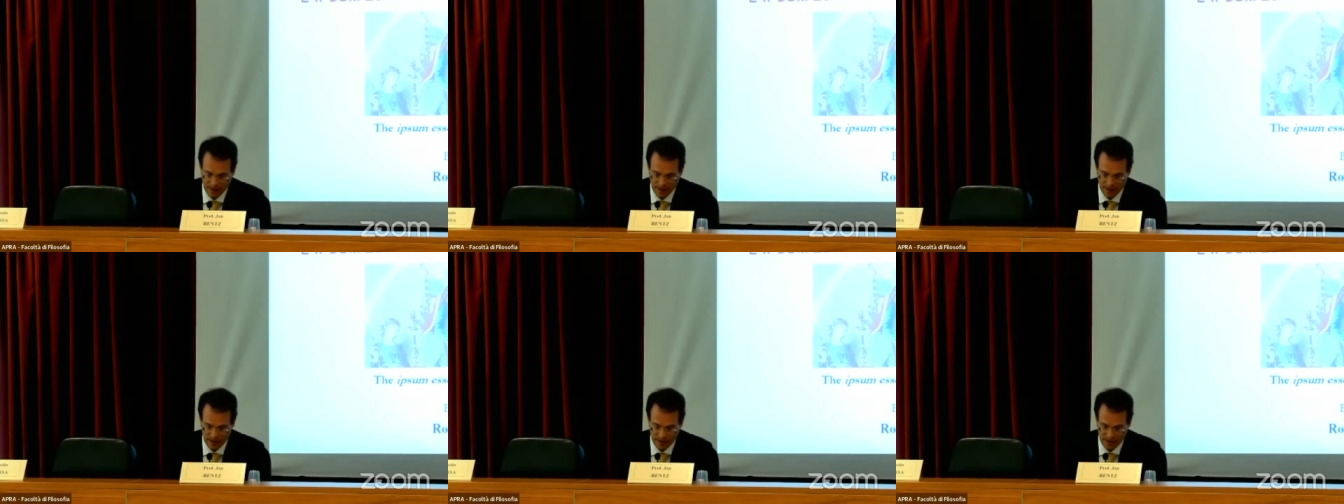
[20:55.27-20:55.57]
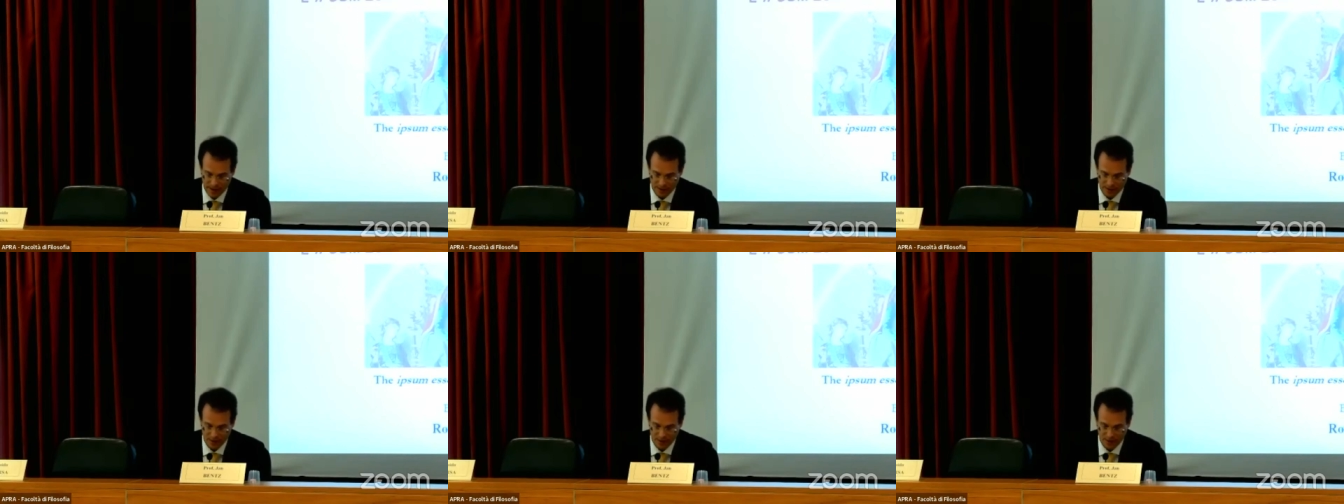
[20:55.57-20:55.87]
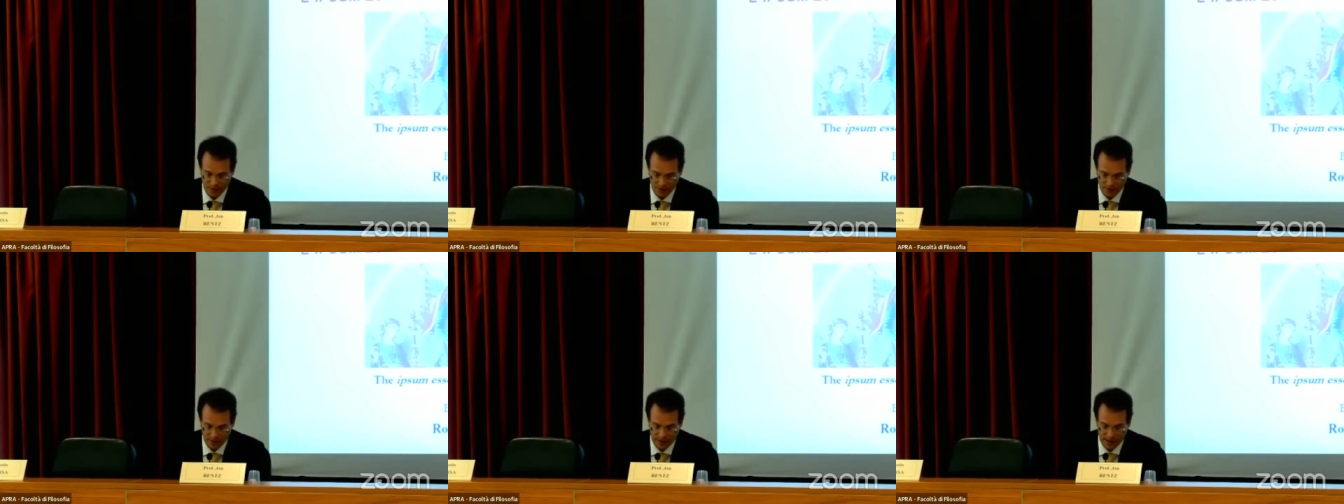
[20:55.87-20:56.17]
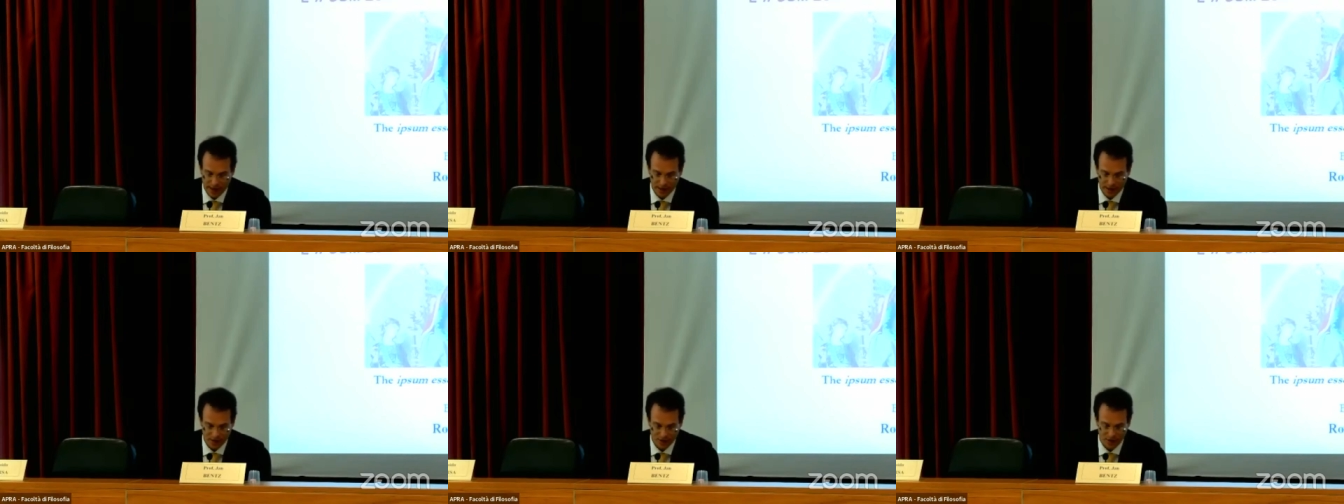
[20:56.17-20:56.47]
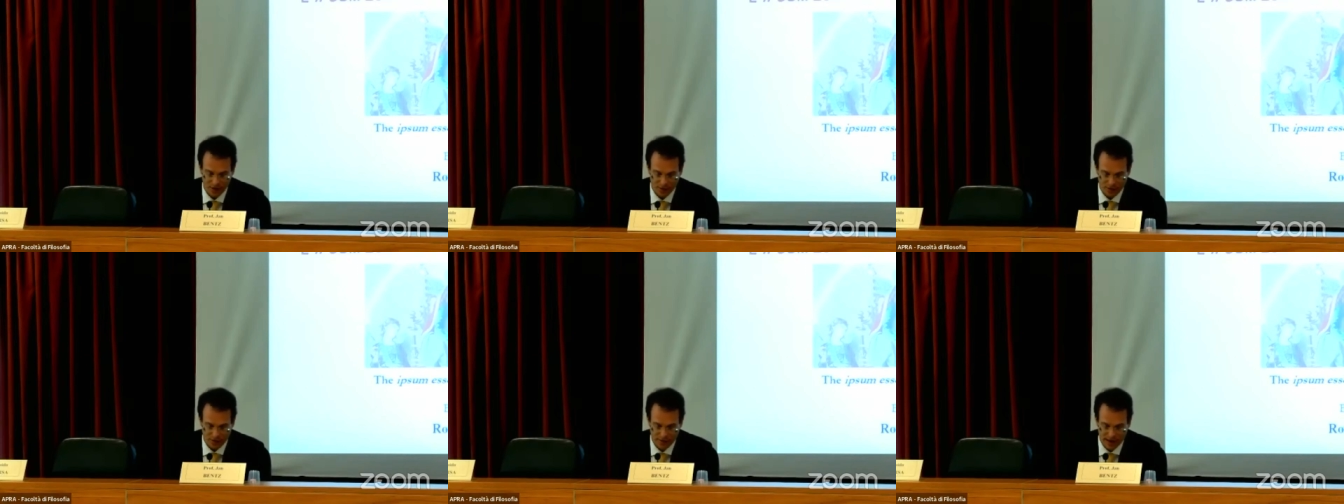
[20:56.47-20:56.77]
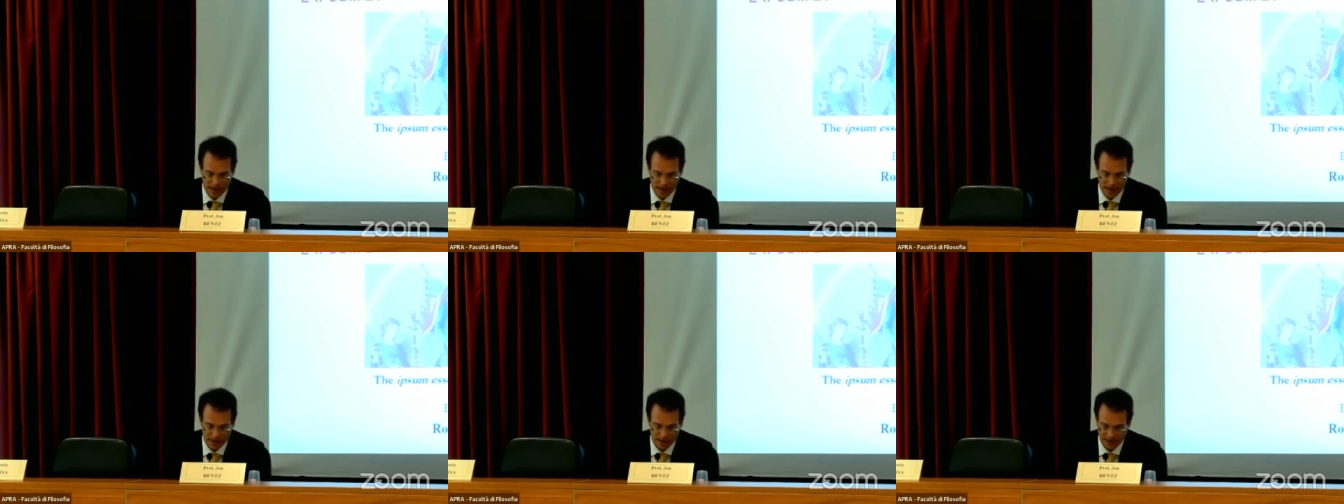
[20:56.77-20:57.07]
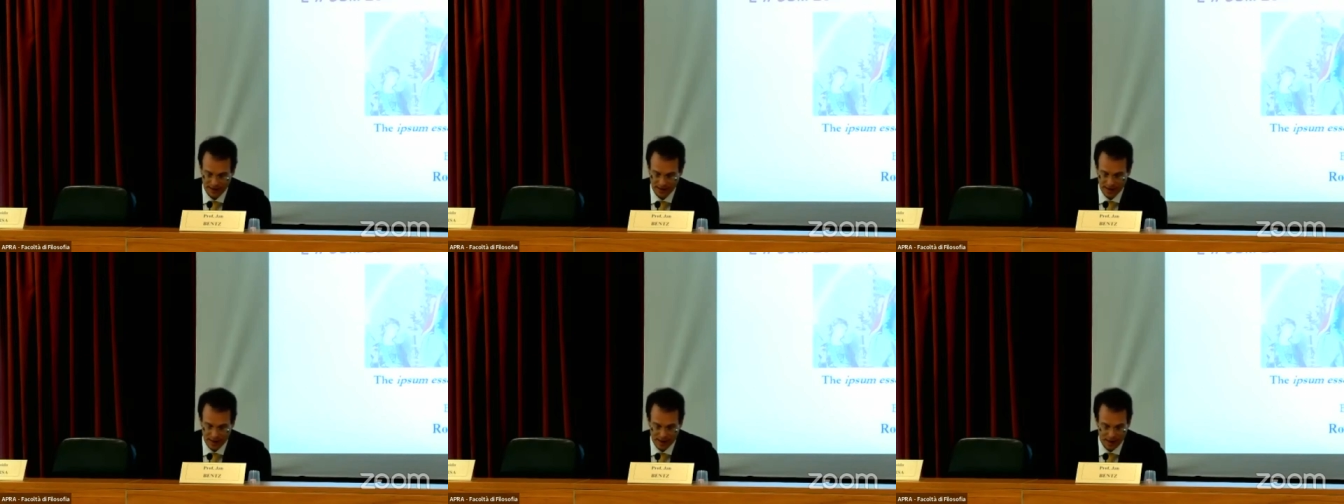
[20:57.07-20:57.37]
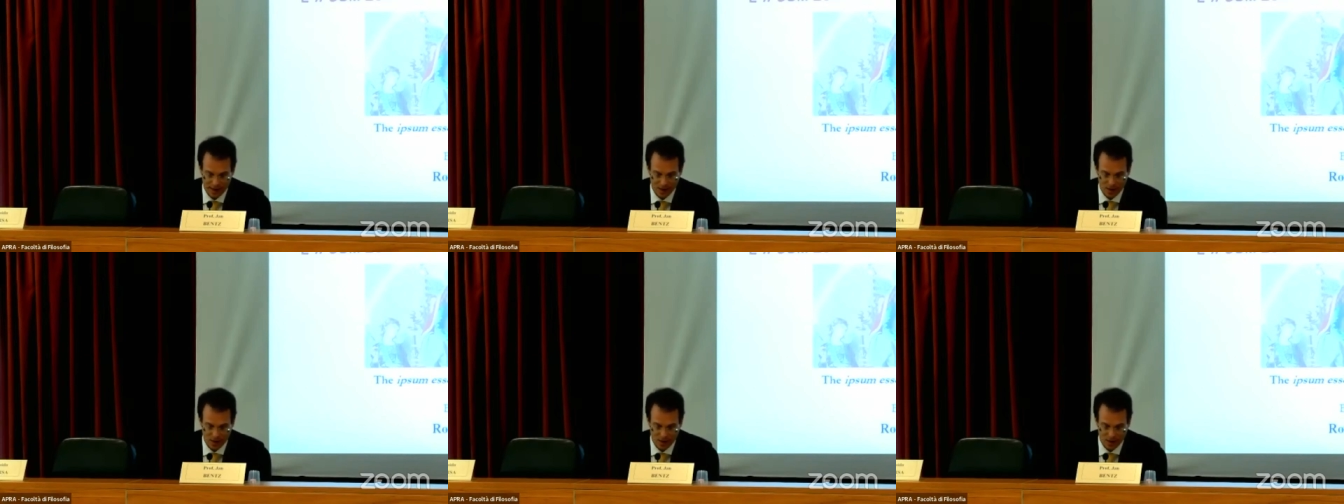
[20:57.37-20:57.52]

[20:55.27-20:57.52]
that is its unification of act,